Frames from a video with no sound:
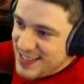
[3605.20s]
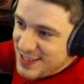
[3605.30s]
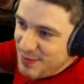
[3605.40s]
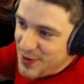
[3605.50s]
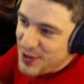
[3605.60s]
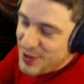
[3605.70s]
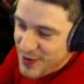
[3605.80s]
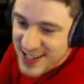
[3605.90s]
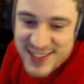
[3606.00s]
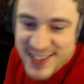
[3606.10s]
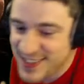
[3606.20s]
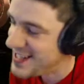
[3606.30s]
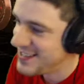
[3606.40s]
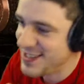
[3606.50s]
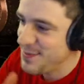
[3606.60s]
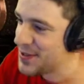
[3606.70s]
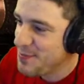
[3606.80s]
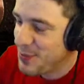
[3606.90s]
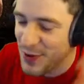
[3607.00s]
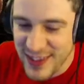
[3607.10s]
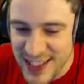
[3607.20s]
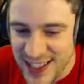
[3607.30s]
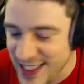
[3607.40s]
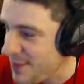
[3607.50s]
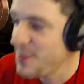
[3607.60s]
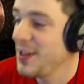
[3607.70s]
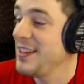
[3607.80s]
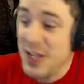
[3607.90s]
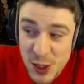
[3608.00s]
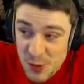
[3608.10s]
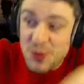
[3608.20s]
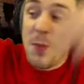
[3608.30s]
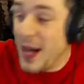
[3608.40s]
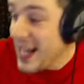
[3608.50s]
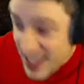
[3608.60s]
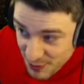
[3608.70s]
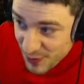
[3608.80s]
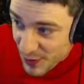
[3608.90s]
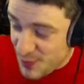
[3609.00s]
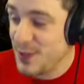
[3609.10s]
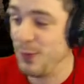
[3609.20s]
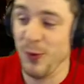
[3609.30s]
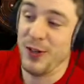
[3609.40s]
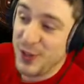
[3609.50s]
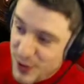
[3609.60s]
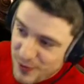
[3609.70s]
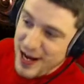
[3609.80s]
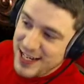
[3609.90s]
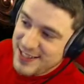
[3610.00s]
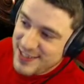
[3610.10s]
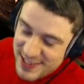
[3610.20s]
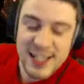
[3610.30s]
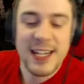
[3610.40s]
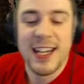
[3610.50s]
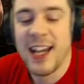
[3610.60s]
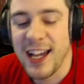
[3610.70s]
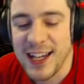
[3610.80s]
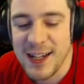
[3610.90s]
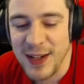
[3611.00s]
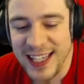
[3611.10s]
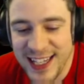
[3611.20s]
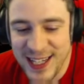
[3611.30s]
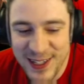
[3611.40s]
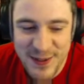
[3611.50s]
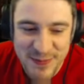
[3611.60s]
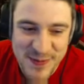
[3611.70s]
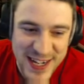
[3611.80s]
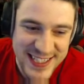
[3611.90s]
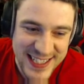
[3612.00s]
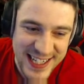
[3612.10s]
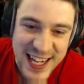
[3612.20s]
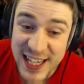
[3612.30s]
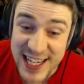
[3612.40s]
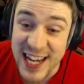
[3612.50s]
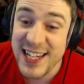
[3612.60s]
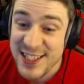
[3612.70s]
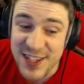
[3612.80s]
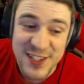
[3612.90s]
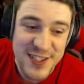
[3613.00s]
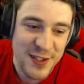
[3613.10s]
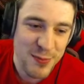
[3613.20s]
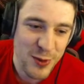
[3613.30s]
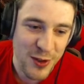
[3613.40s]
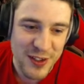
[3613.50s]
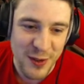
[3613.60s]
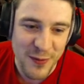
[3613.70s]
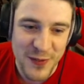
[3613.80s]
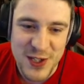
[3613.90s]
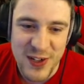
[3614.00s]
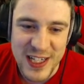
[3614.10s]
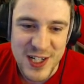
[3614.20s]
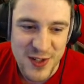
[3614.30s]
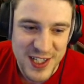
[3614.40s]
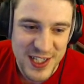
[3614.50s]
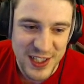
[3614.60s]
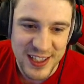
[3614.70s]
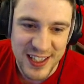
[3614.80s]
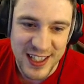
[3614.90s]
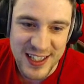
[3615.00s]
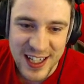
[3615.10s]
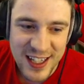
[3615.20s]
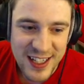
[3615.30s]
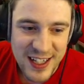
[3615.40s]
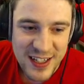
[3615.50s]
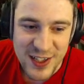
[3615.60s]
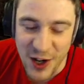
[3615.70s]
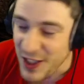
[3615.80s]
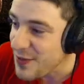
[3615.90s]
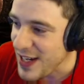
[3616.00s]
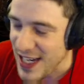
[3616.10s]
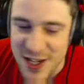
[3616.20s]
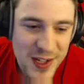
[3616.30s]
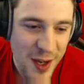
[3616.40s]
We've got tracks because that's the most important thing. Never mind the huge planets we've got to explore. Tracks. But yeah, it does look more like visually interesting and kind of eerie.